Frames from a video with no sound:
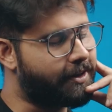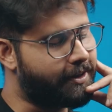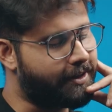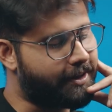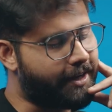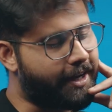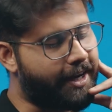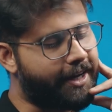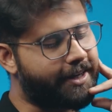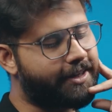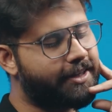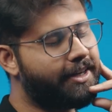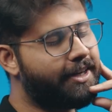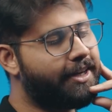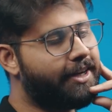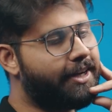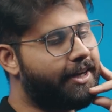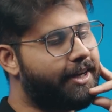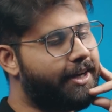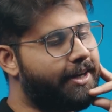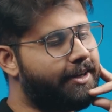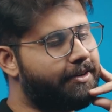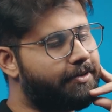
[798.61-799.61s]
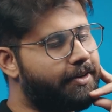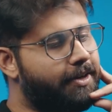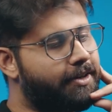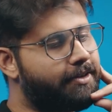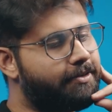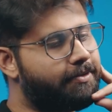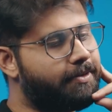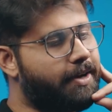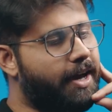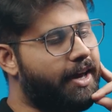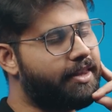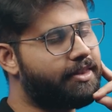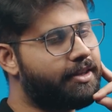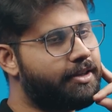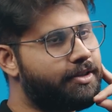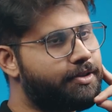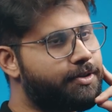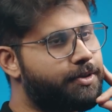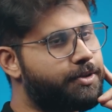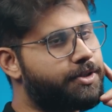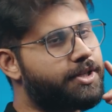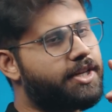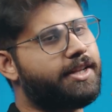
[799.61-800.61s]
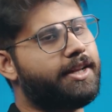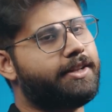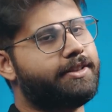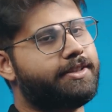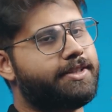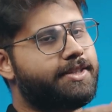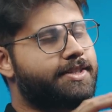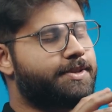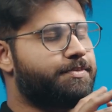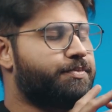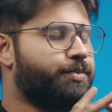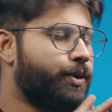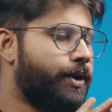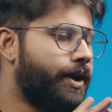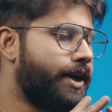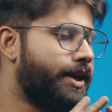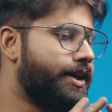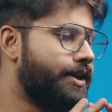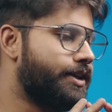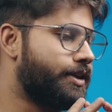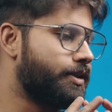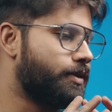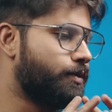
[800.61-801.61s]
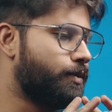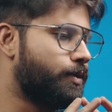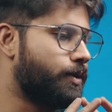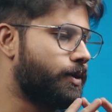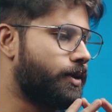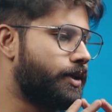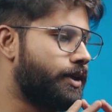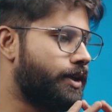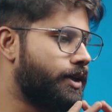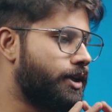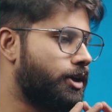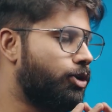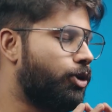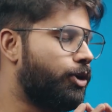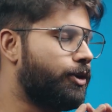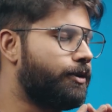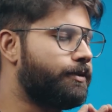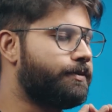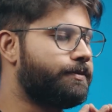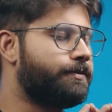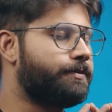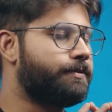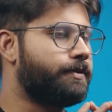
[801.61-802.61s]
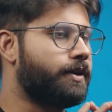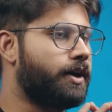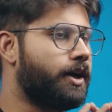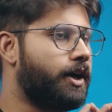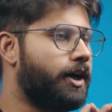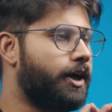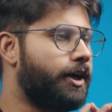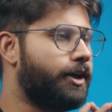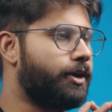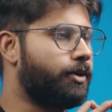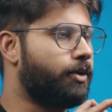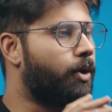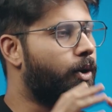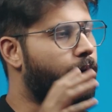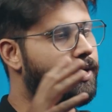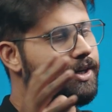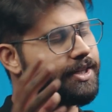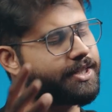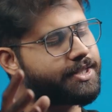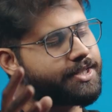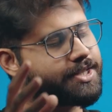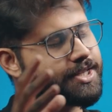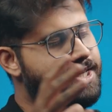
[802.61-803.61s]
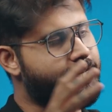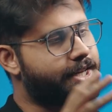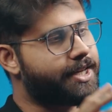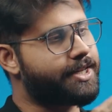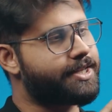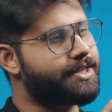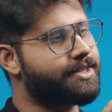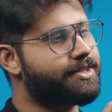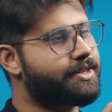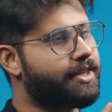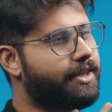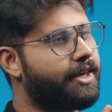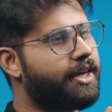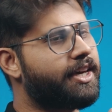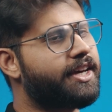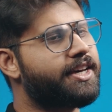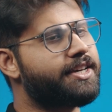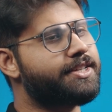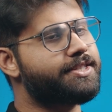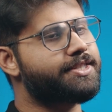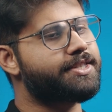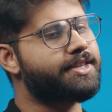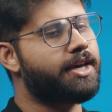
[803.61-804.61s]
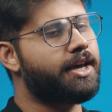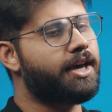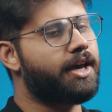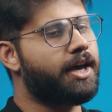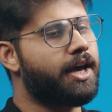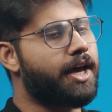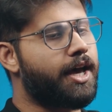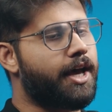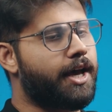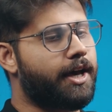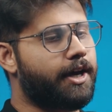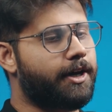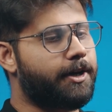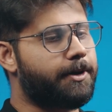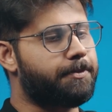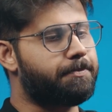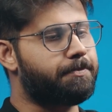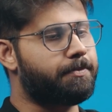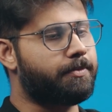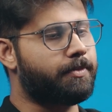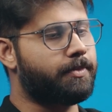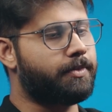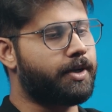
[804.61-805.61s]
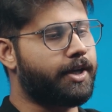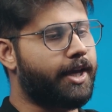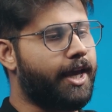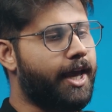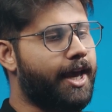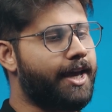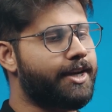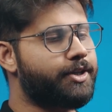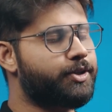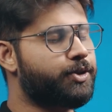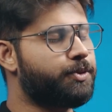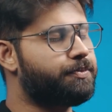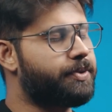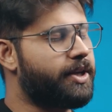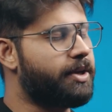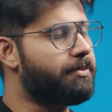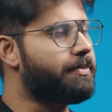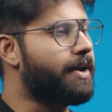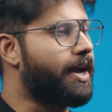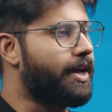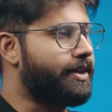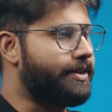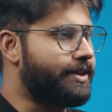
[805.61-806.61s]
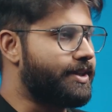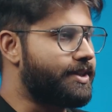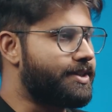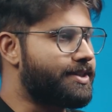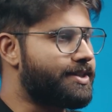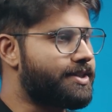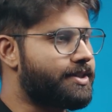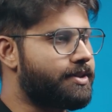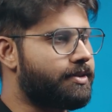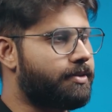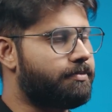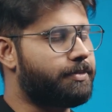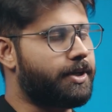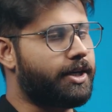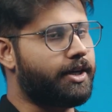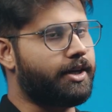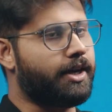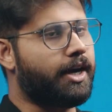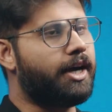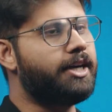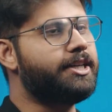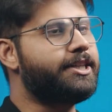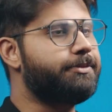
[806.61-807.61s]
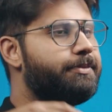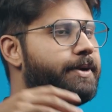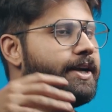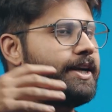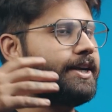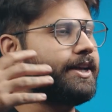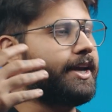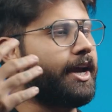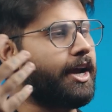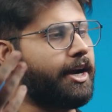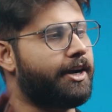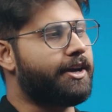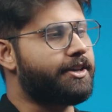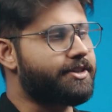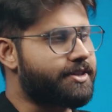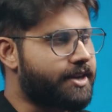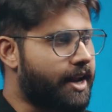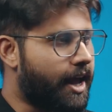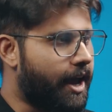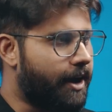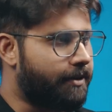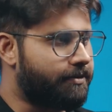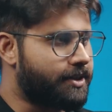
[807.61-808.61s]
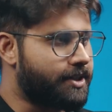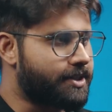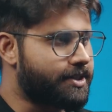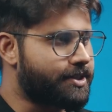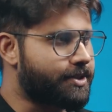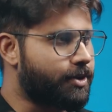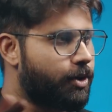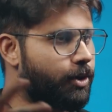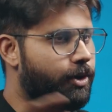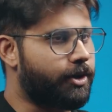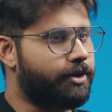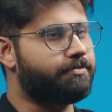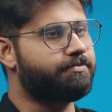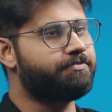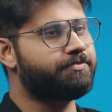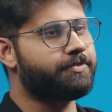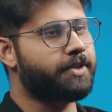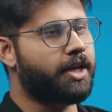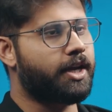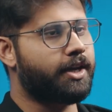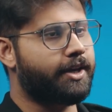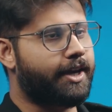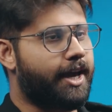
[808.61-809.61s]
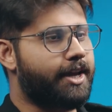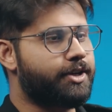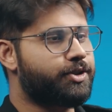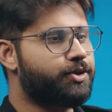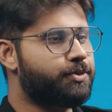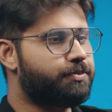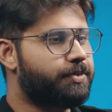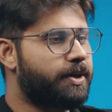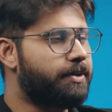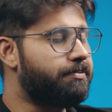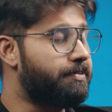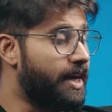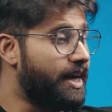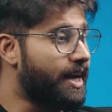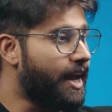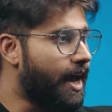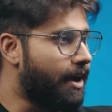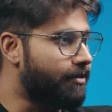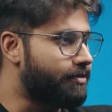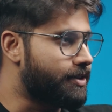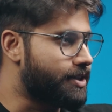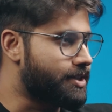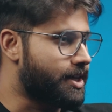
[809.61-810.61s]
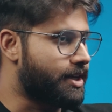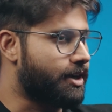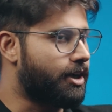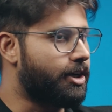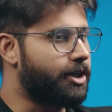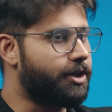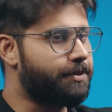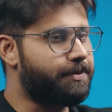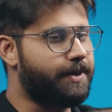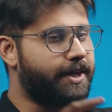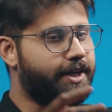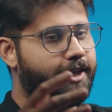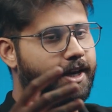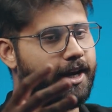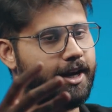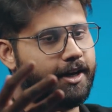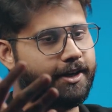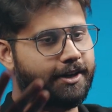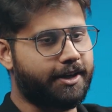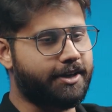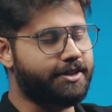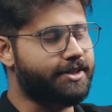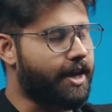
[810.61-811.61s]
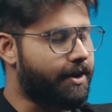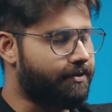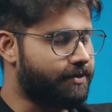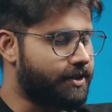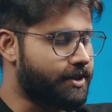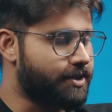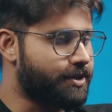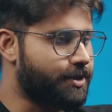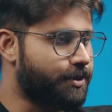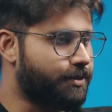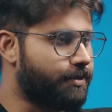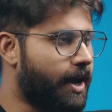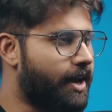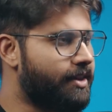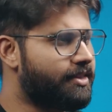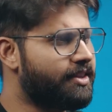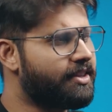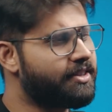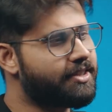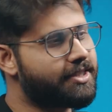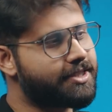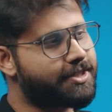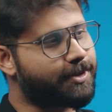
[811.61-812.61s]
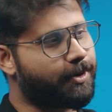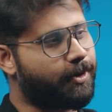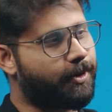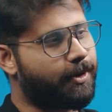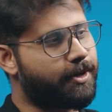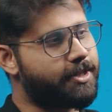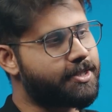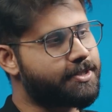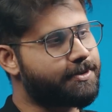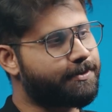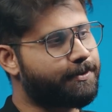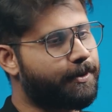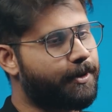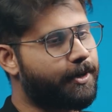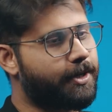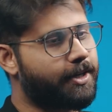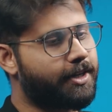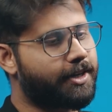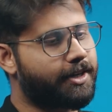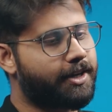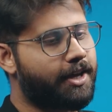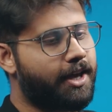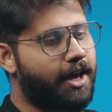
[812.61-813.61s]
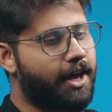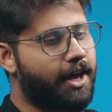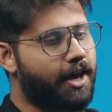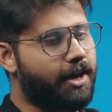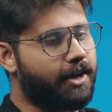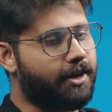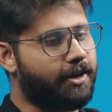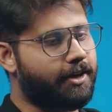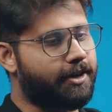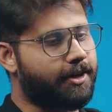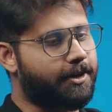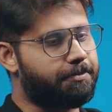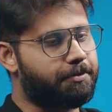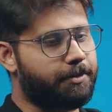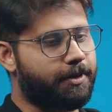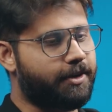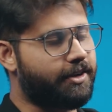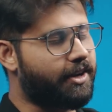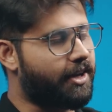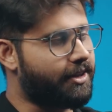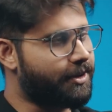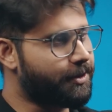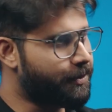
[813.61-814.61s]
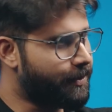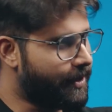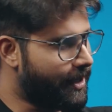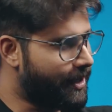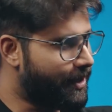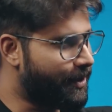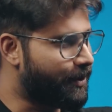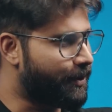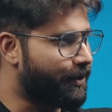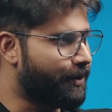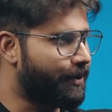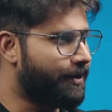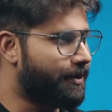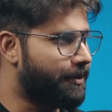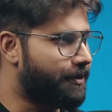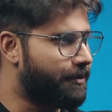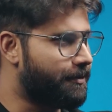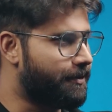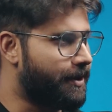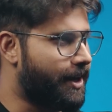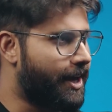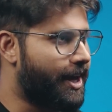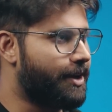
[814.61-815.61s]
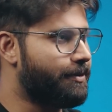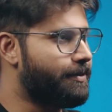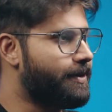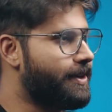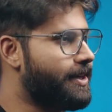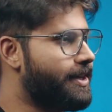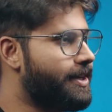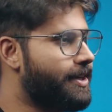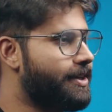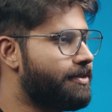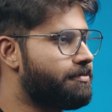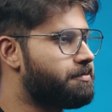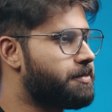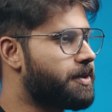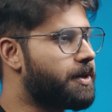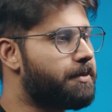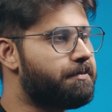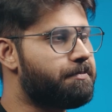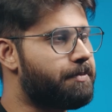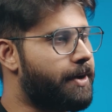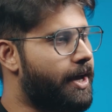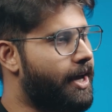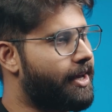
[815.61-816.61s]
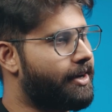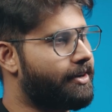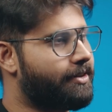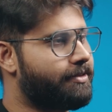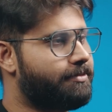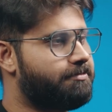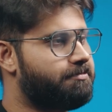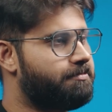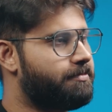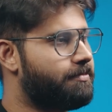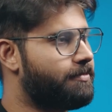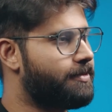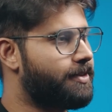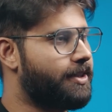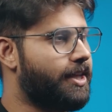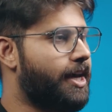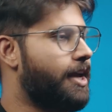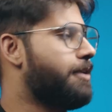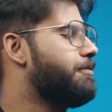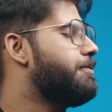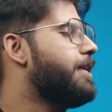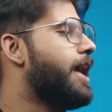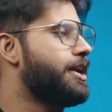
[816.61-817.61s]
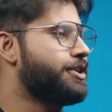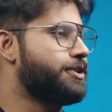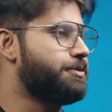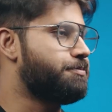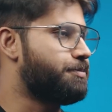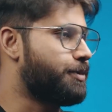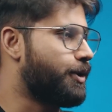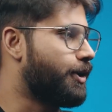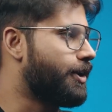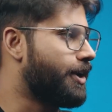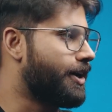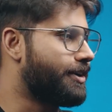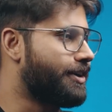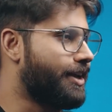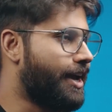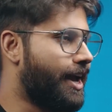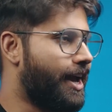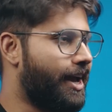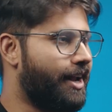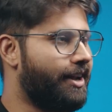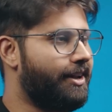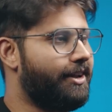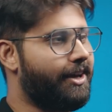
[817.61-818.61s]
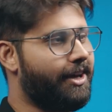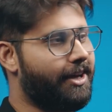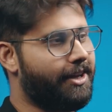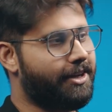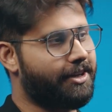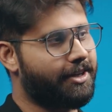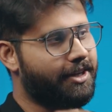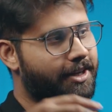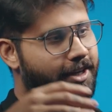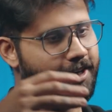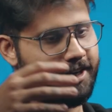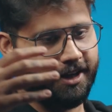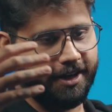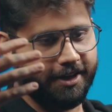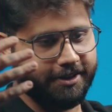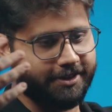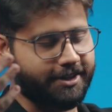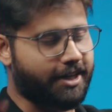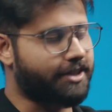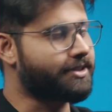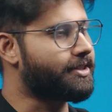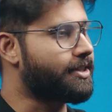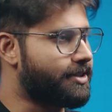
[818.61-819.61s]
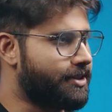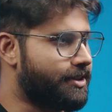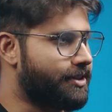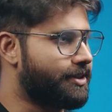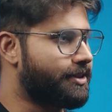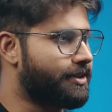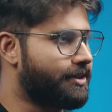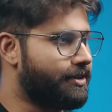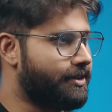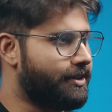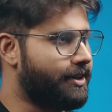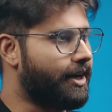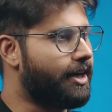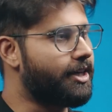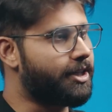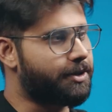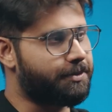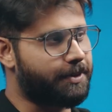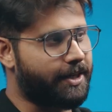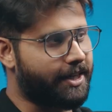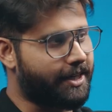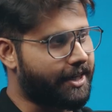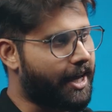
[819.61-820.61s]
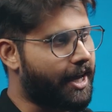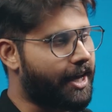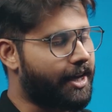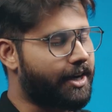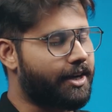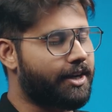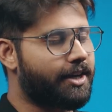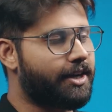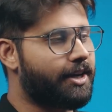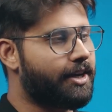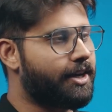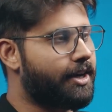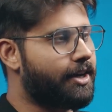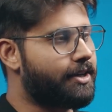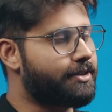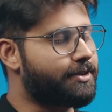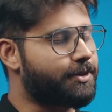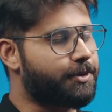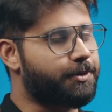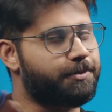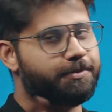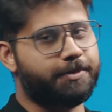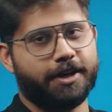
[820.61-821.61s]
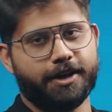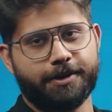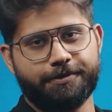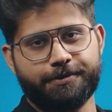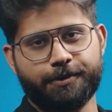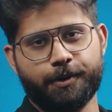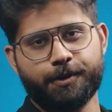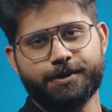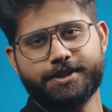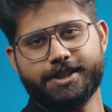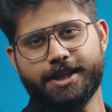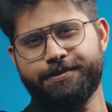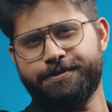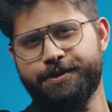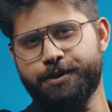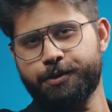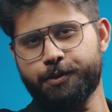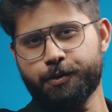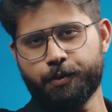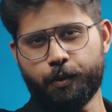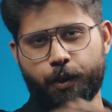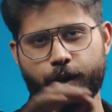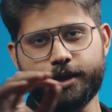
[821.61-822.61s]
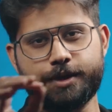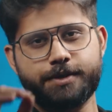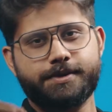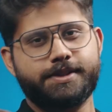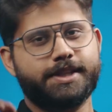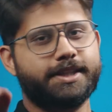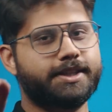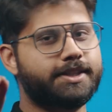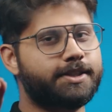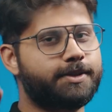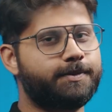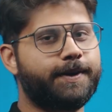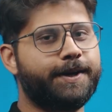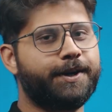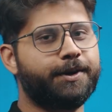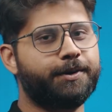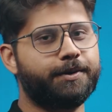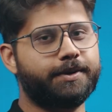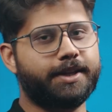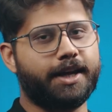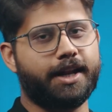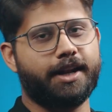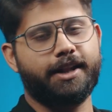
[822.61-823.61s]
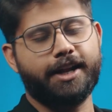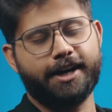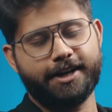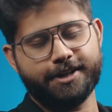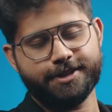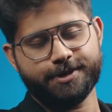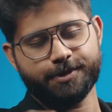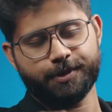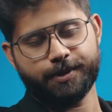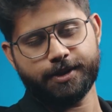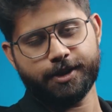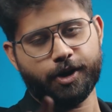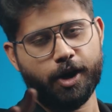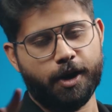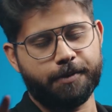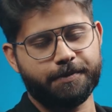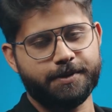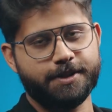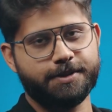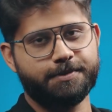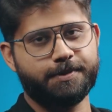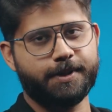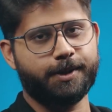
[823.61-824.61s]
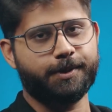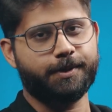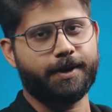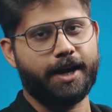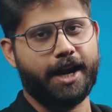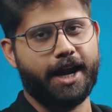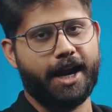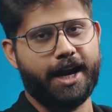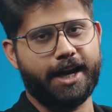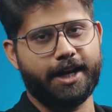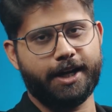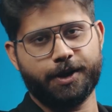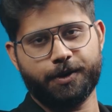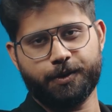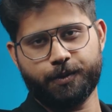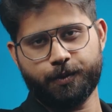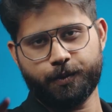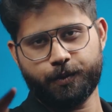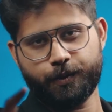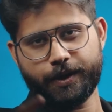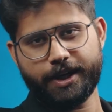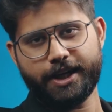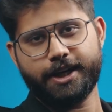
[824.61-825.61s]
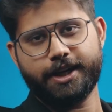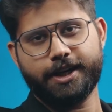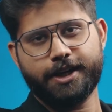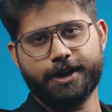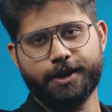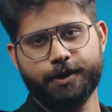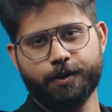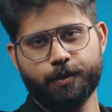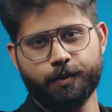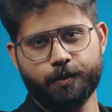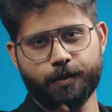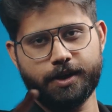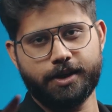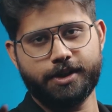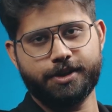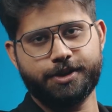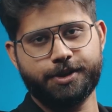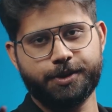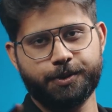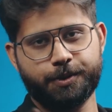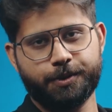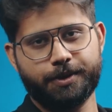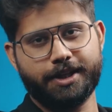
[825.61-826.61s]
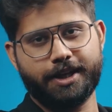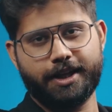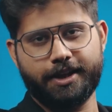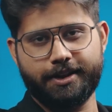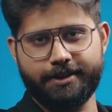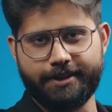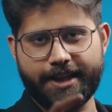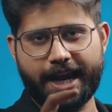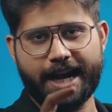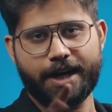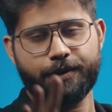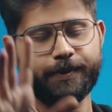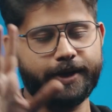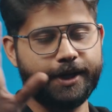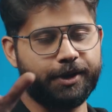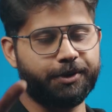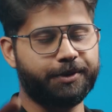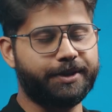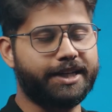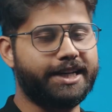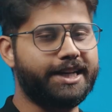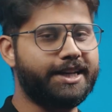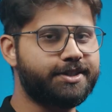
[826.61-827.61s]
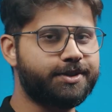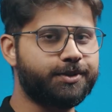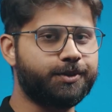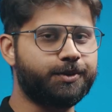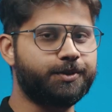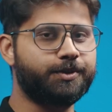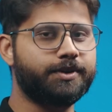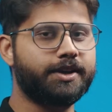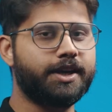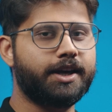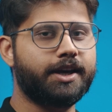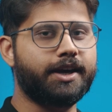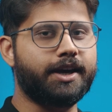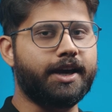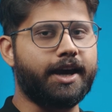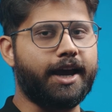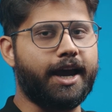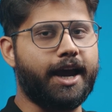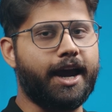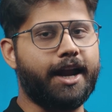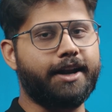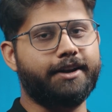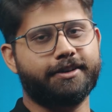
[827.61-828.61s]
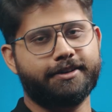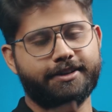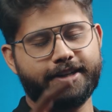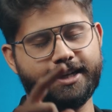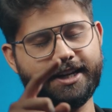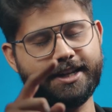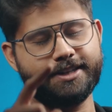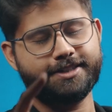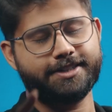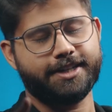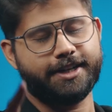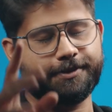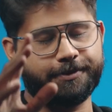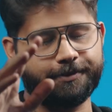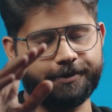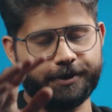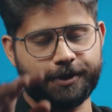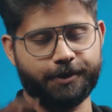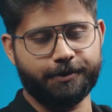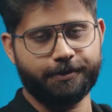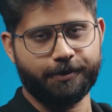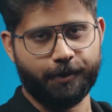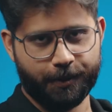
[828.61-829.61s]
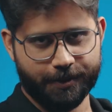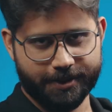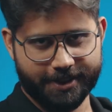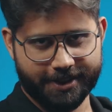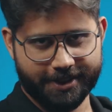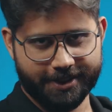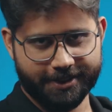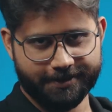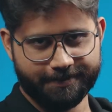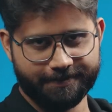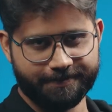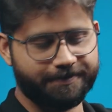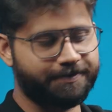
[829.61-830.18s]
Right. And I think, Sushant, at this point, what a lot of our audience is thinking is Care Supreme had this, but Ultimate Care doesn't have this. Or Care Supreme didn't have this and Ultimate Care does have this. So I think this calls for another video where we compare their flagship product and their successor, the Ultimate Care. So folks, if you want to see this video, then let us know in the comments below and we will shoot that video really soon and release it for you folks.